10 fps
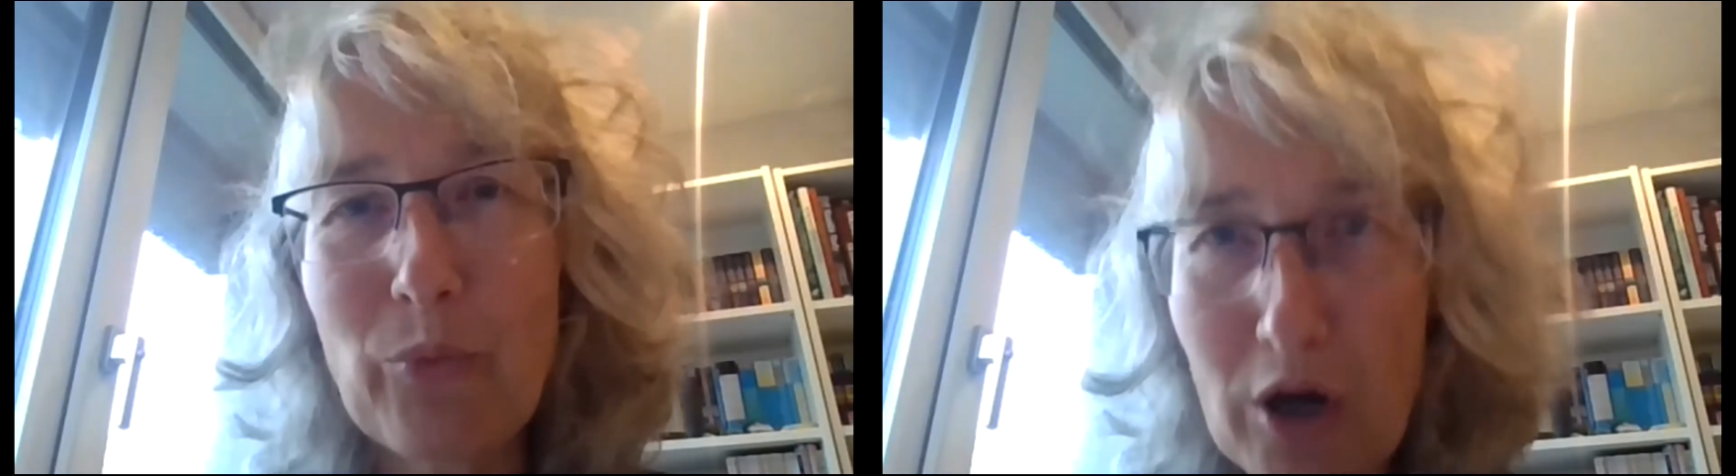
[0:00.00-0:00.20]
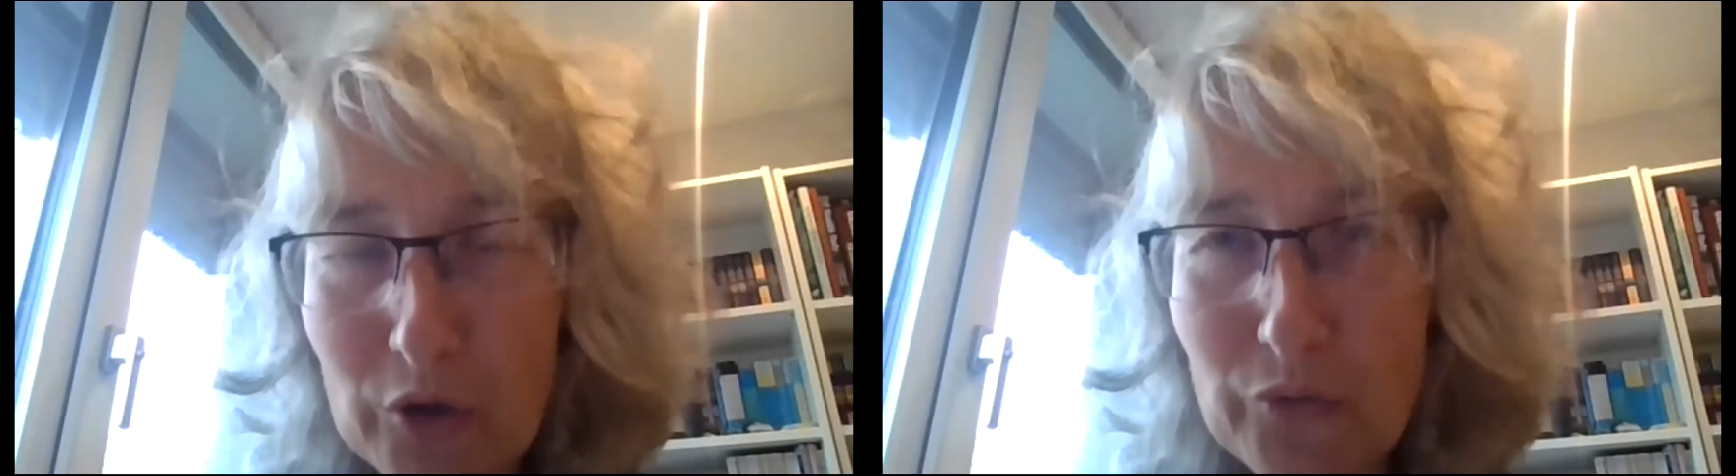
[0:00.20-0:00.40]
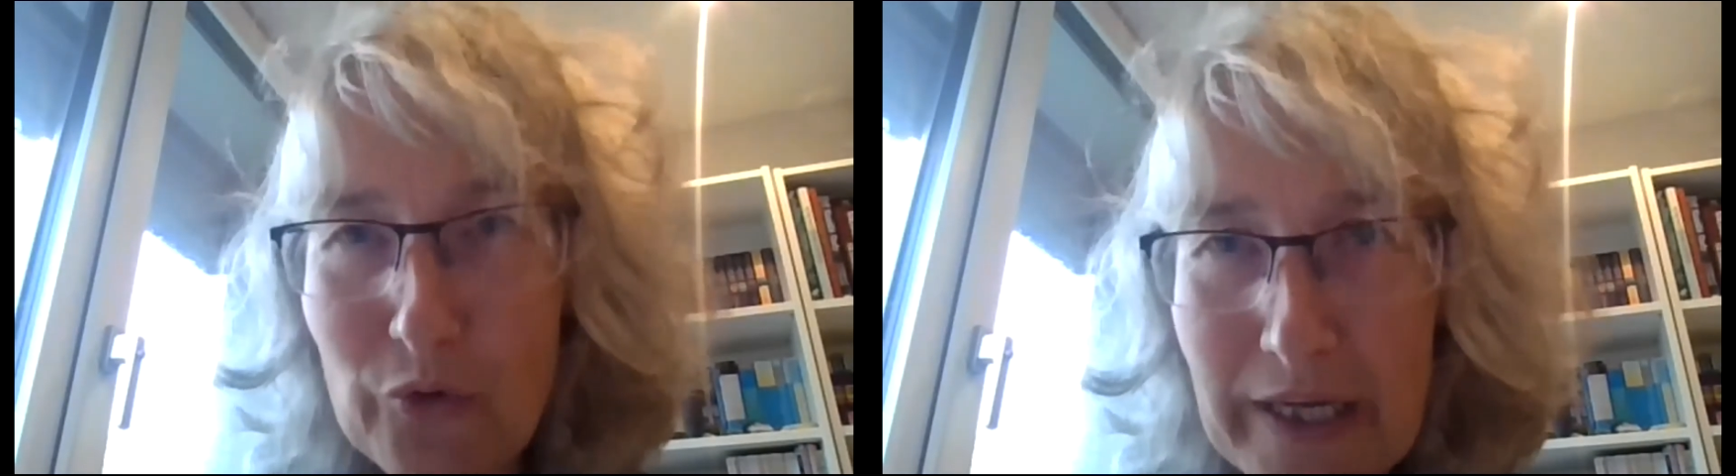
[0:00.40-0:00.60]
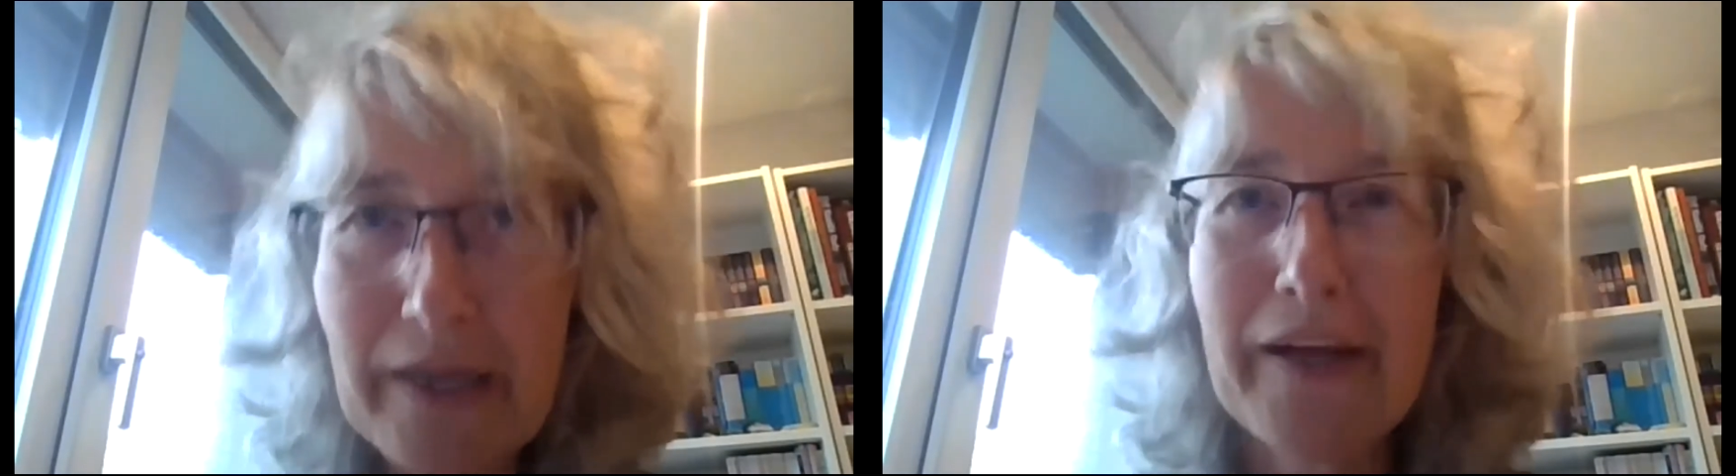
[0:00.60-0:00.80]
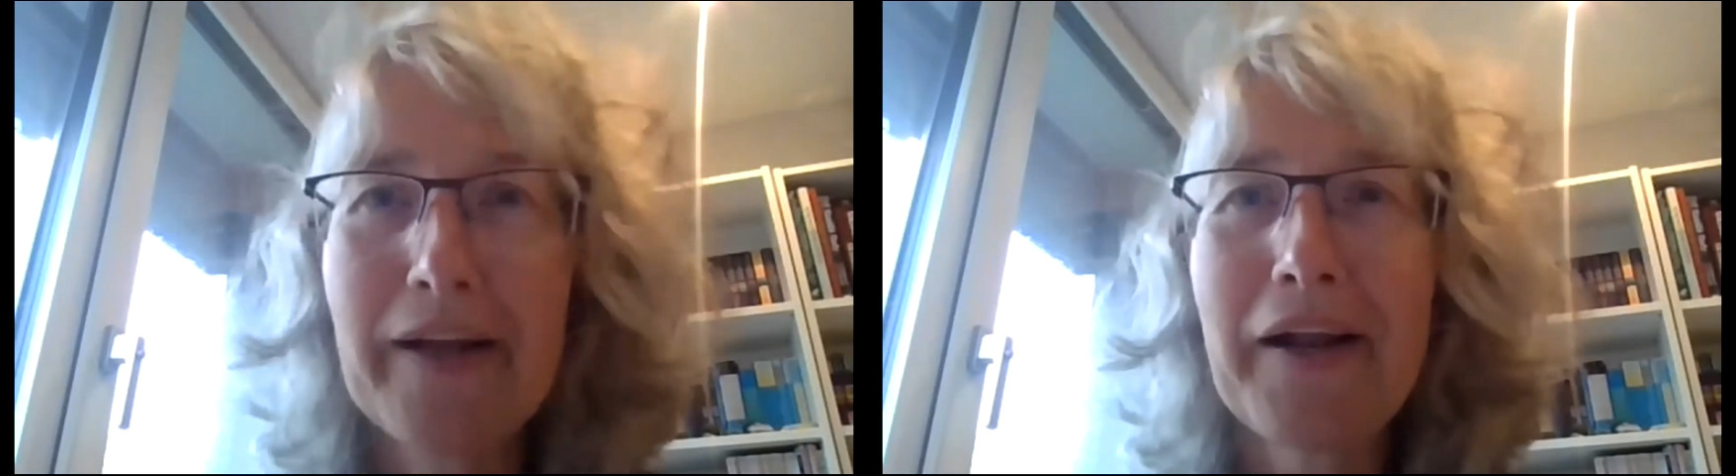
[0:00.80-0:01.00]
worked fully
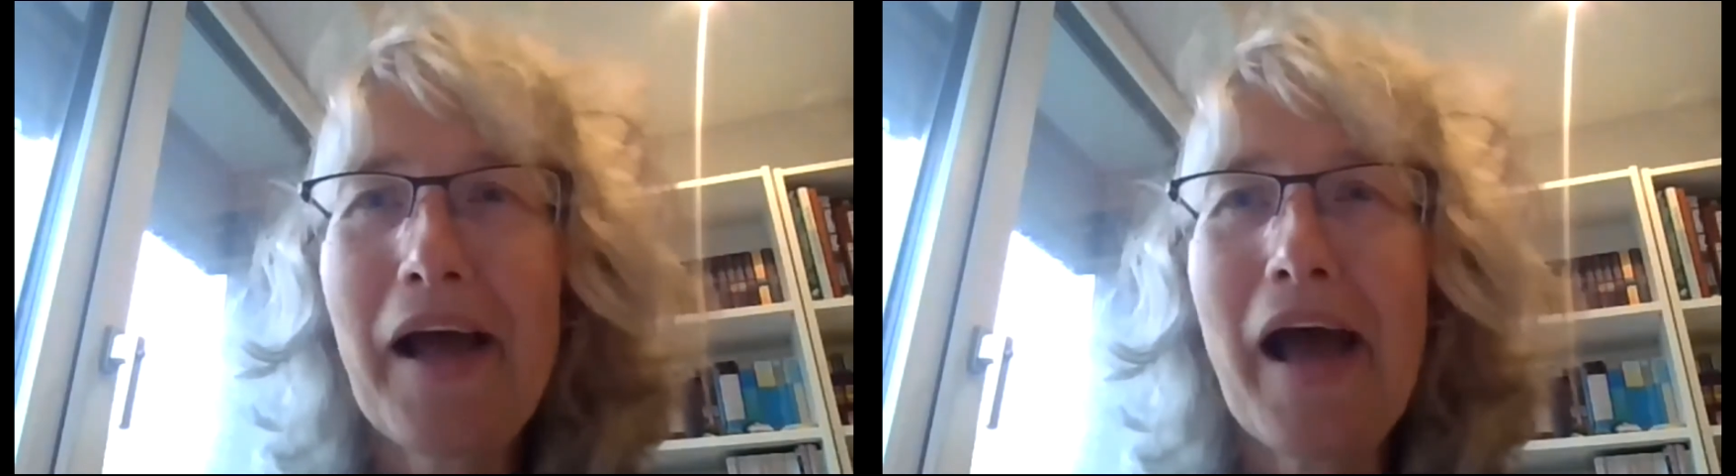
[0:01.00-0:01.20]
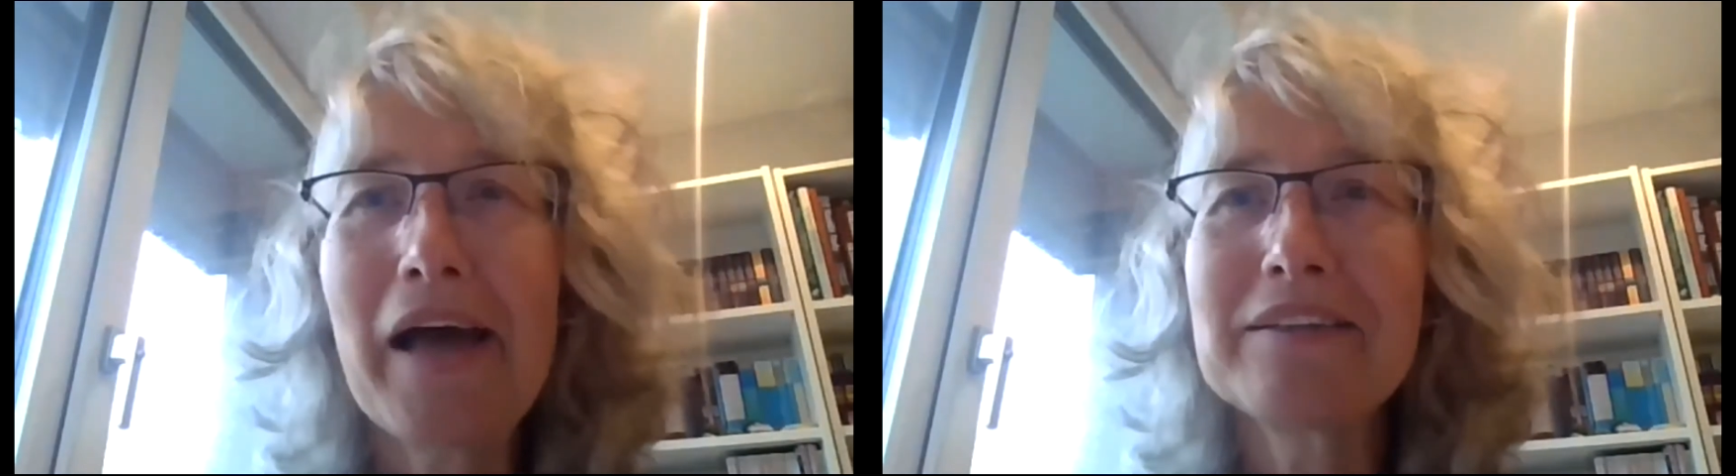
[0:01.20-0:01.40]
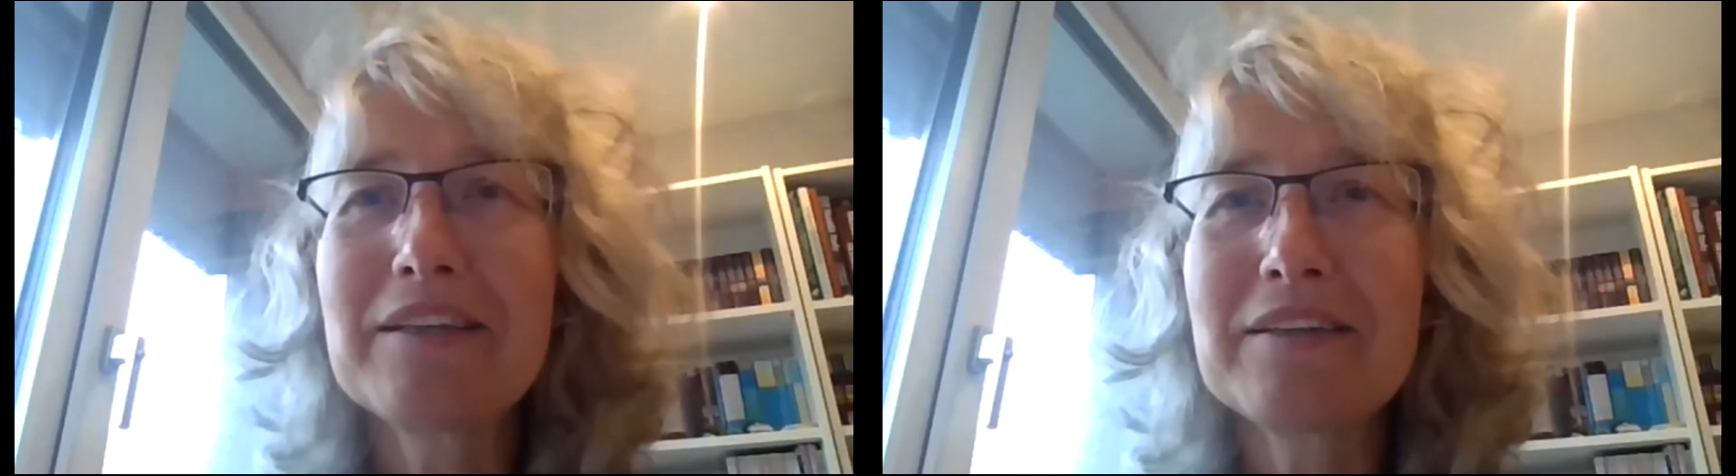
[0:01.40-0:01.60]
and